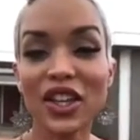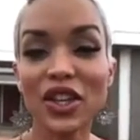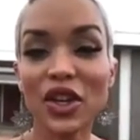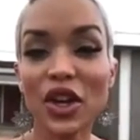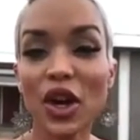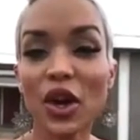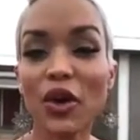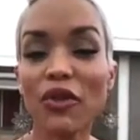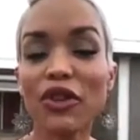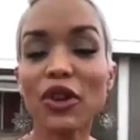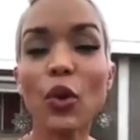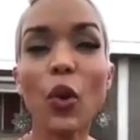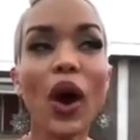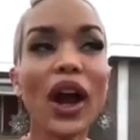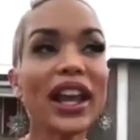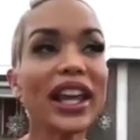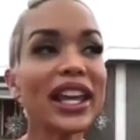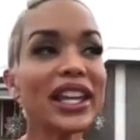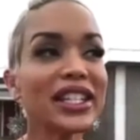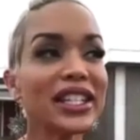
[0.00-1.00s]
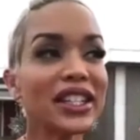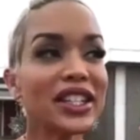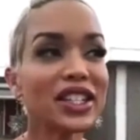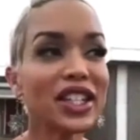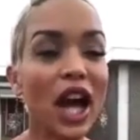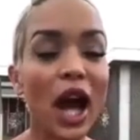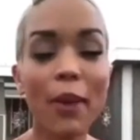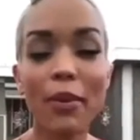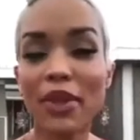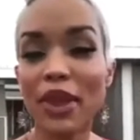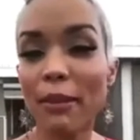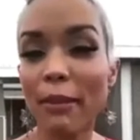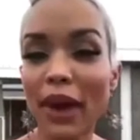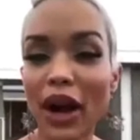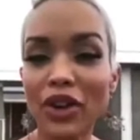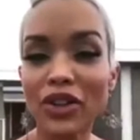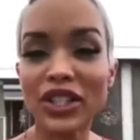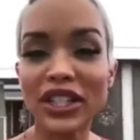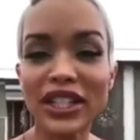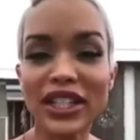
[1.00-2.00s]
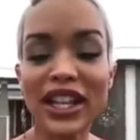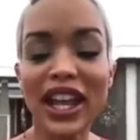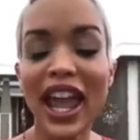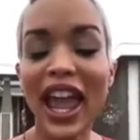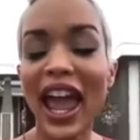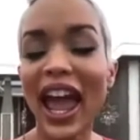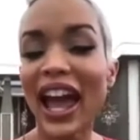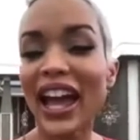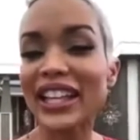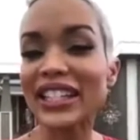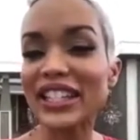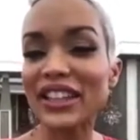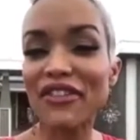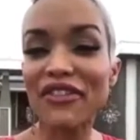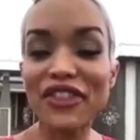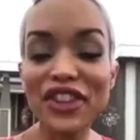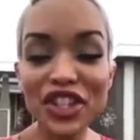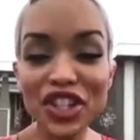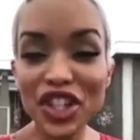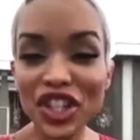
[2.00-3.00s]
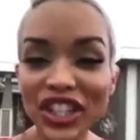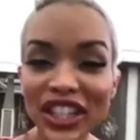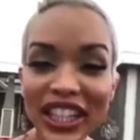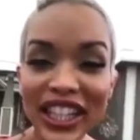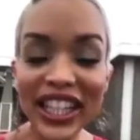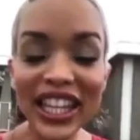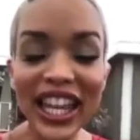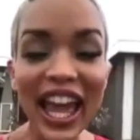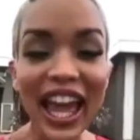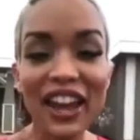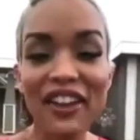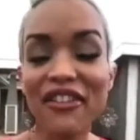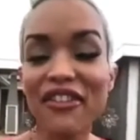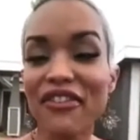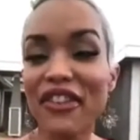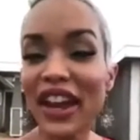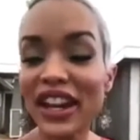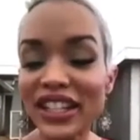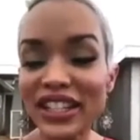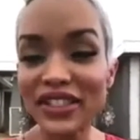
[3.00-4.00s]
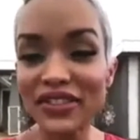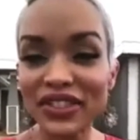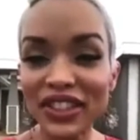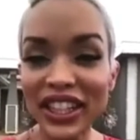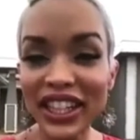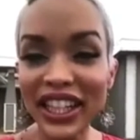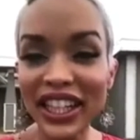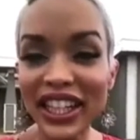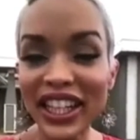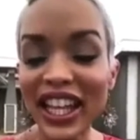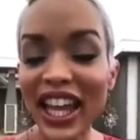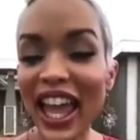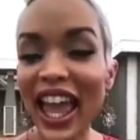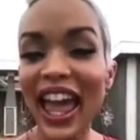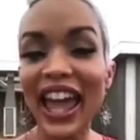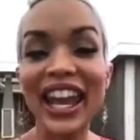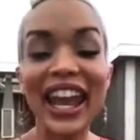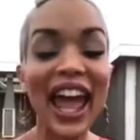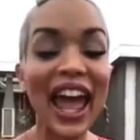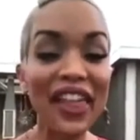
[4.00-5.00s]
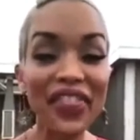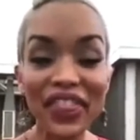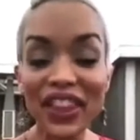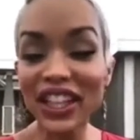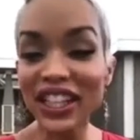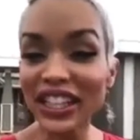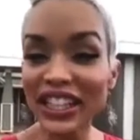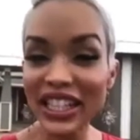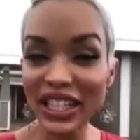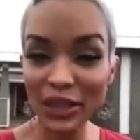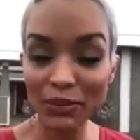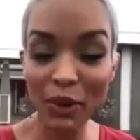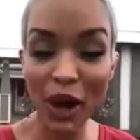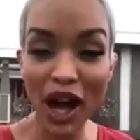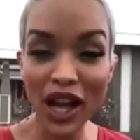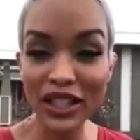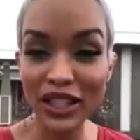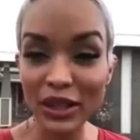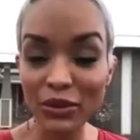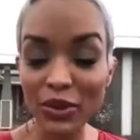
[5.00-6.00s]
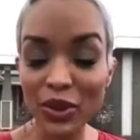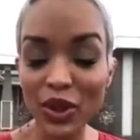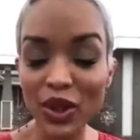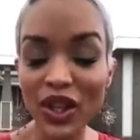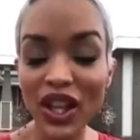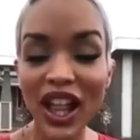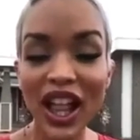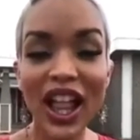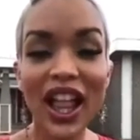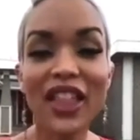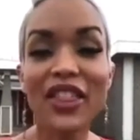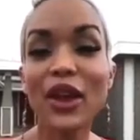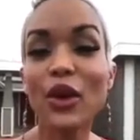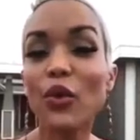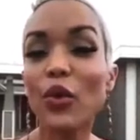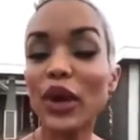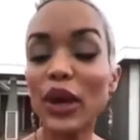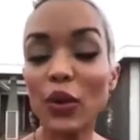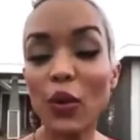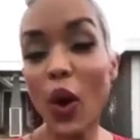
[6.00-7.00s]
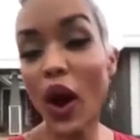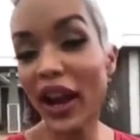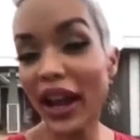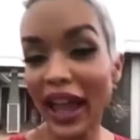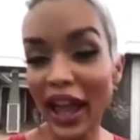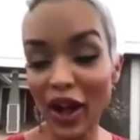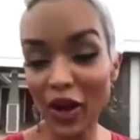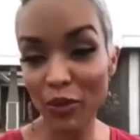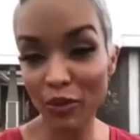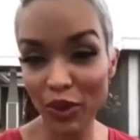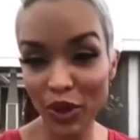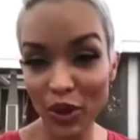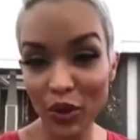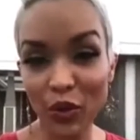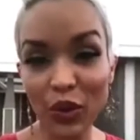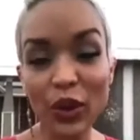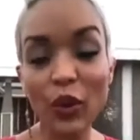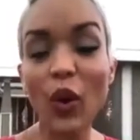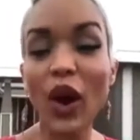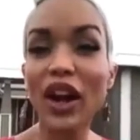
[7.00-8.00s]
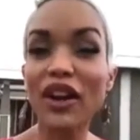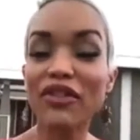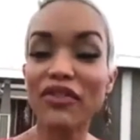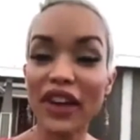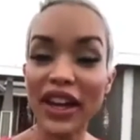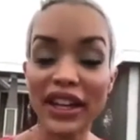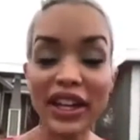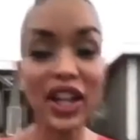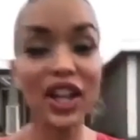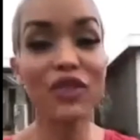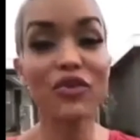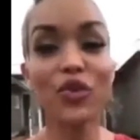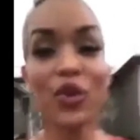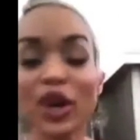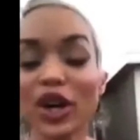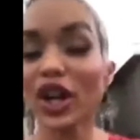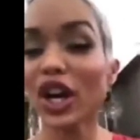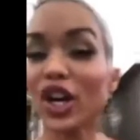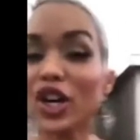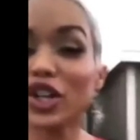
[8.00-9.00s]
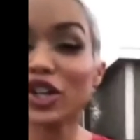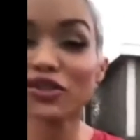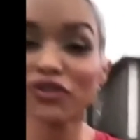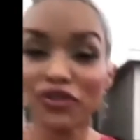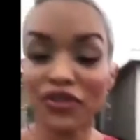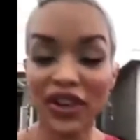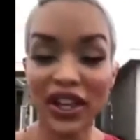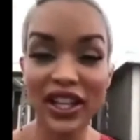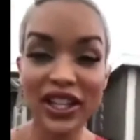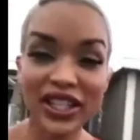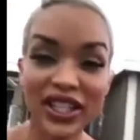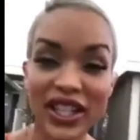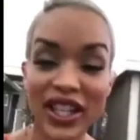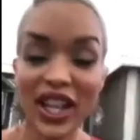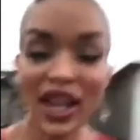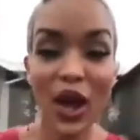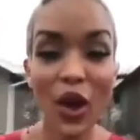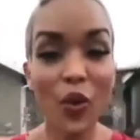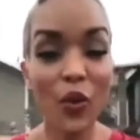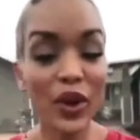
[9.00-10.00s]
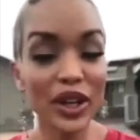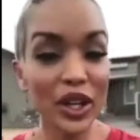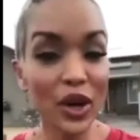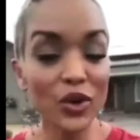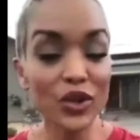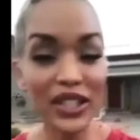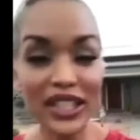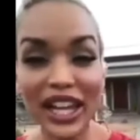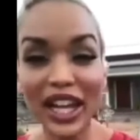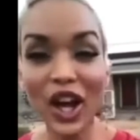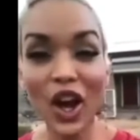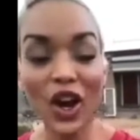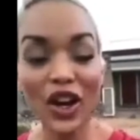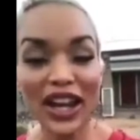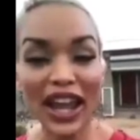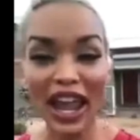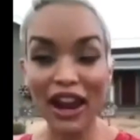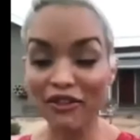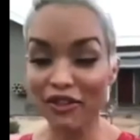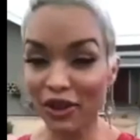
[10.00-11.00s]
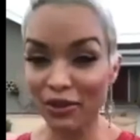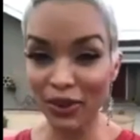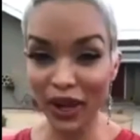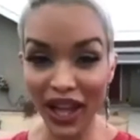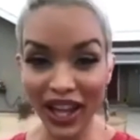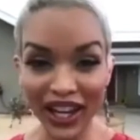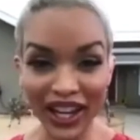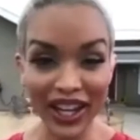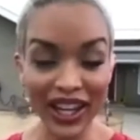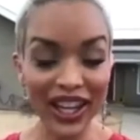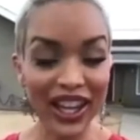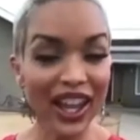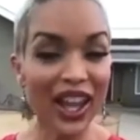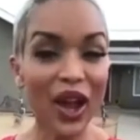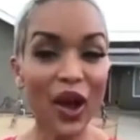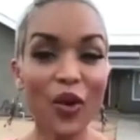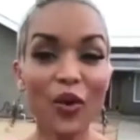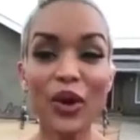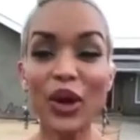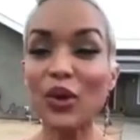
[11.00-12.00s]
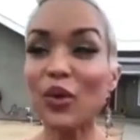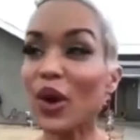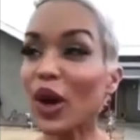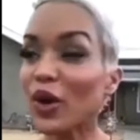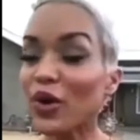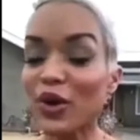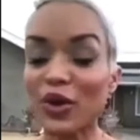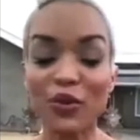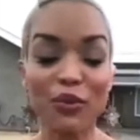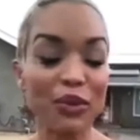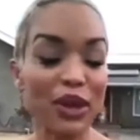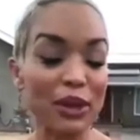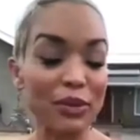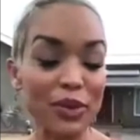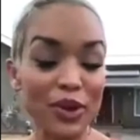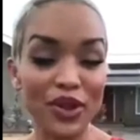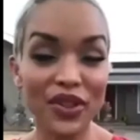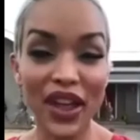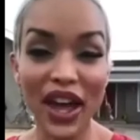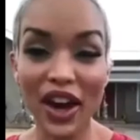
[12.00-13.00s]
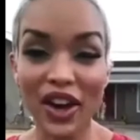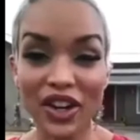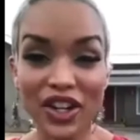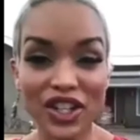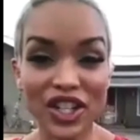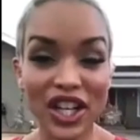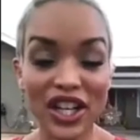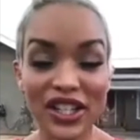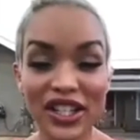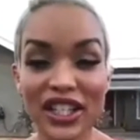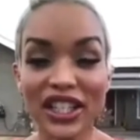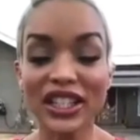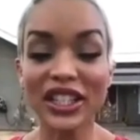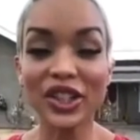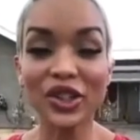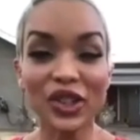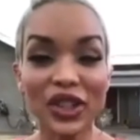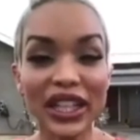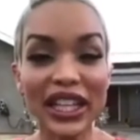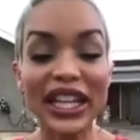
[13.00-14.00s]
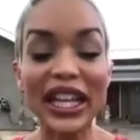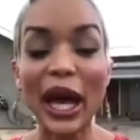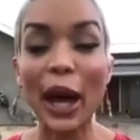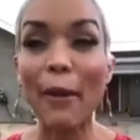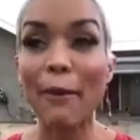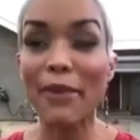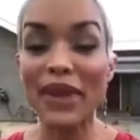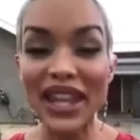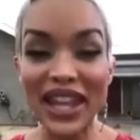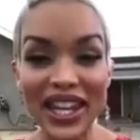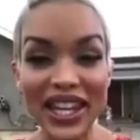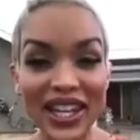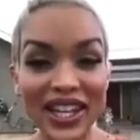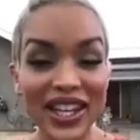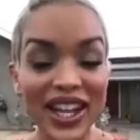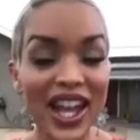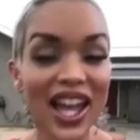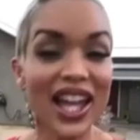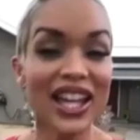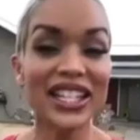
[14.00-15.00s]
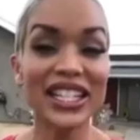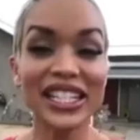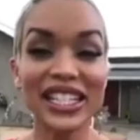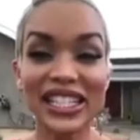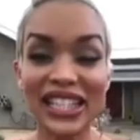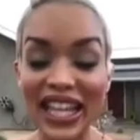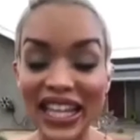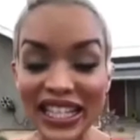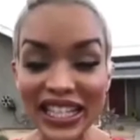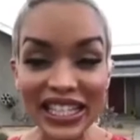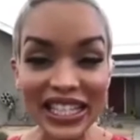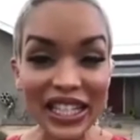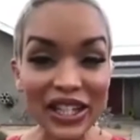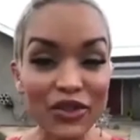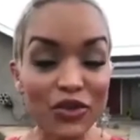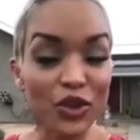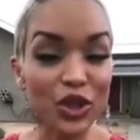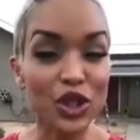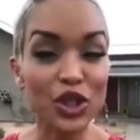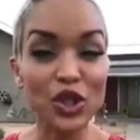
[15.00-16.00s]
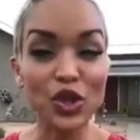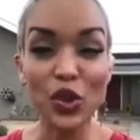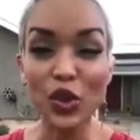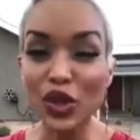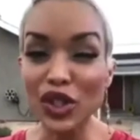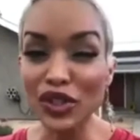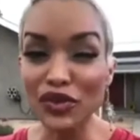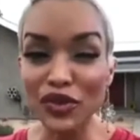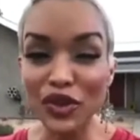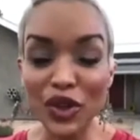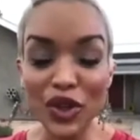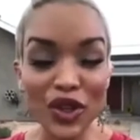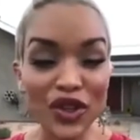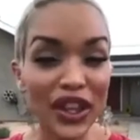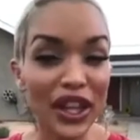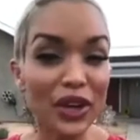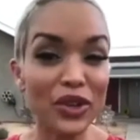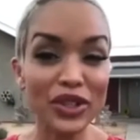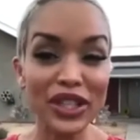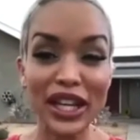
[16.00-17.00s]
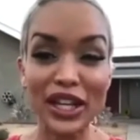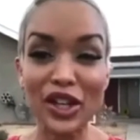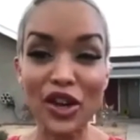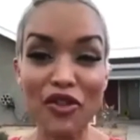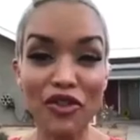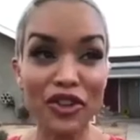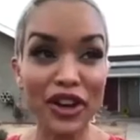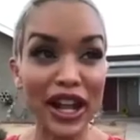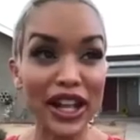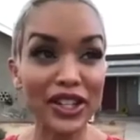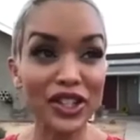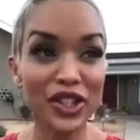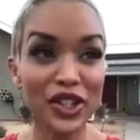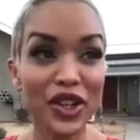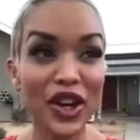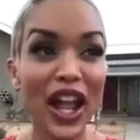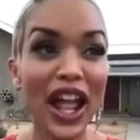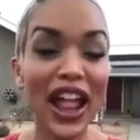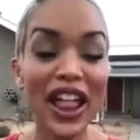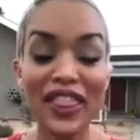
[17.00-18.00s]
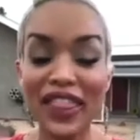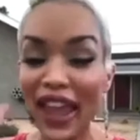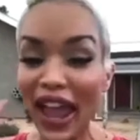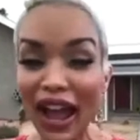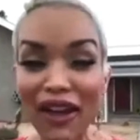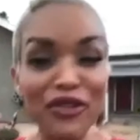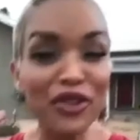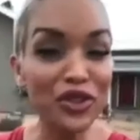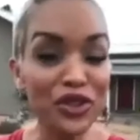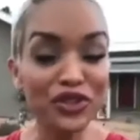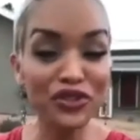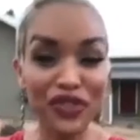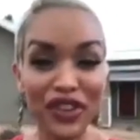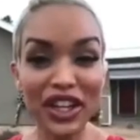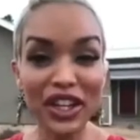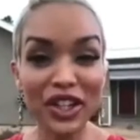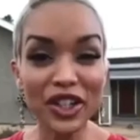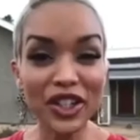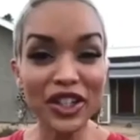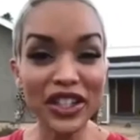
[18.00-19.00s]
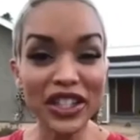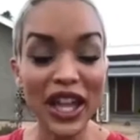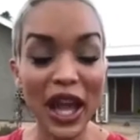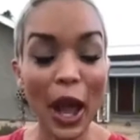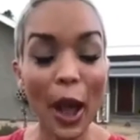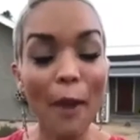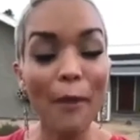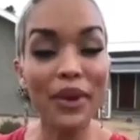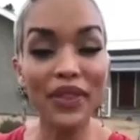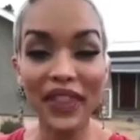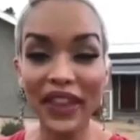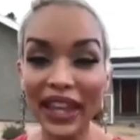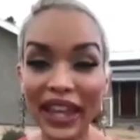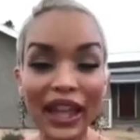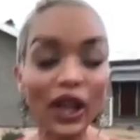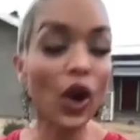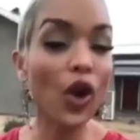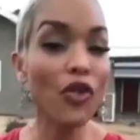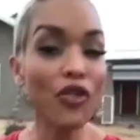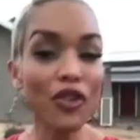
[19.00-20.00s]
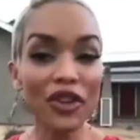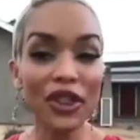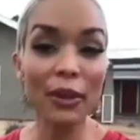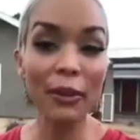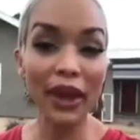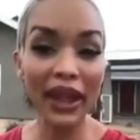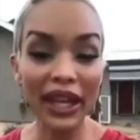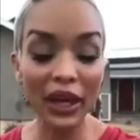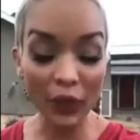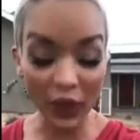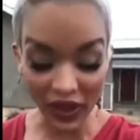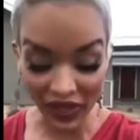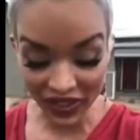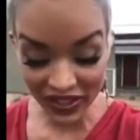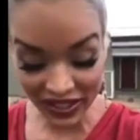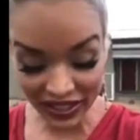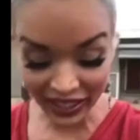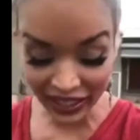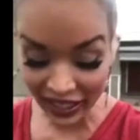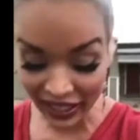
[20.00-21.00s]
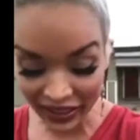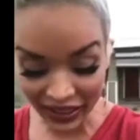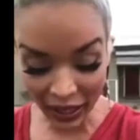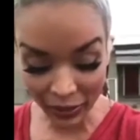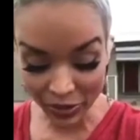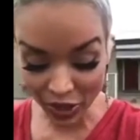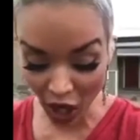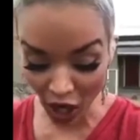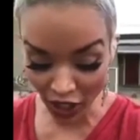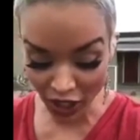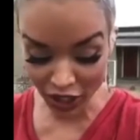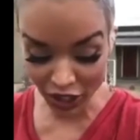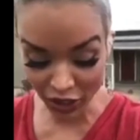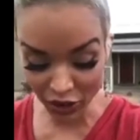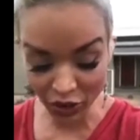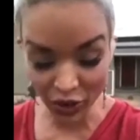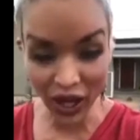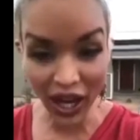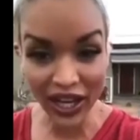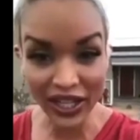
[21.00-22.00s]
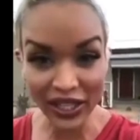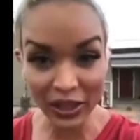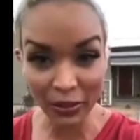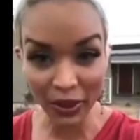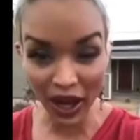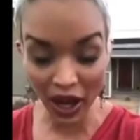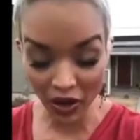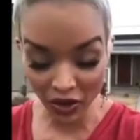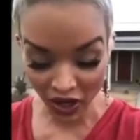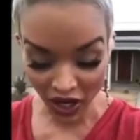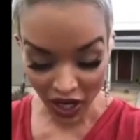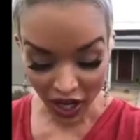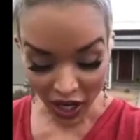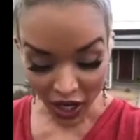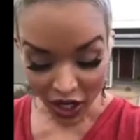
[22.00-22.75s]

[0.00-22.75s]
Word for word: You know, if you want to get to the top of the mountain as efficiently and effectively and ethically as possible, then we want to help you. We want to find out if we're a good fit. We don't take on everybody. We work with people that are just literally committed, decisive, resourceful. They don't take no for an answer. They have those fears, but they get over them anyway. This lady that I'm talking to you guys about,